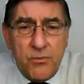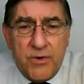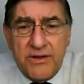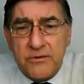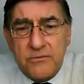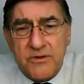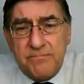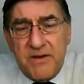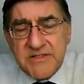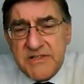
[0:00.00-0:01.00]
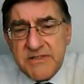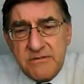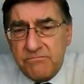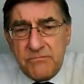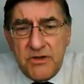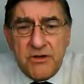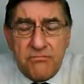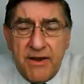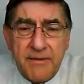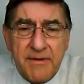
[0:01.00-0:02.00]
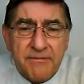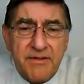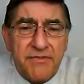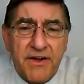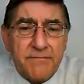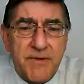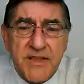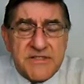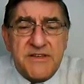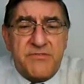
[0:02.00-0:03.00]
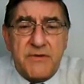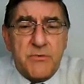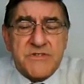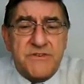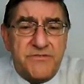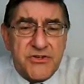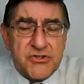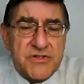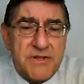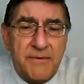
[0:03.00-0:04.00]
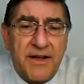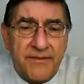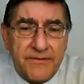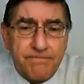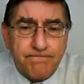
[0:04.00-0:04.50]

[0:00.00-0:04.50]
Well, with buses you can run them every 5 minutes if there was sufficient demand.